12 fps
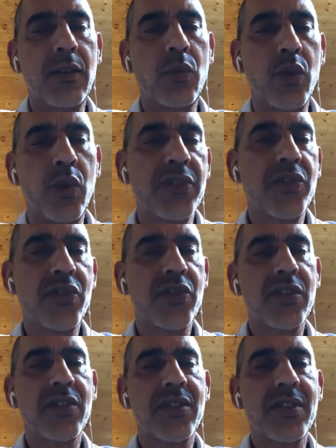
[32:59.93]

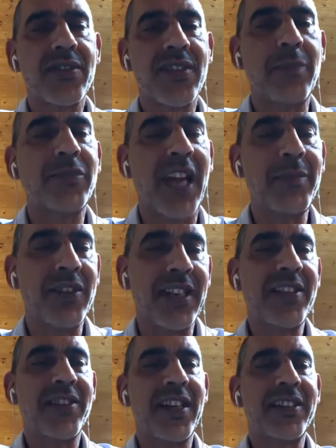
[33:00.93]
was sometime in the
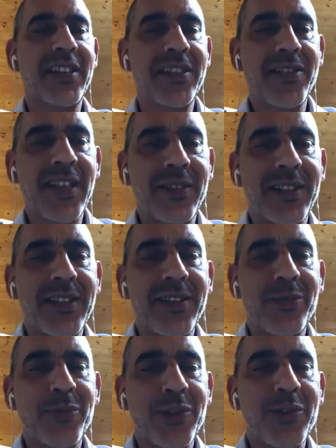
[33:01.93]
late
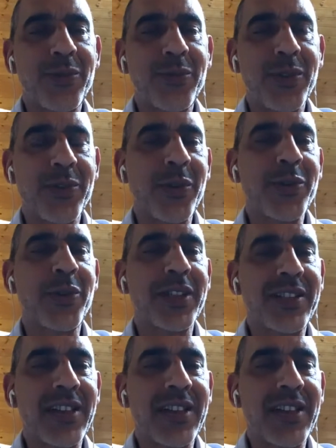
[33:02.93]
1970s, which was also a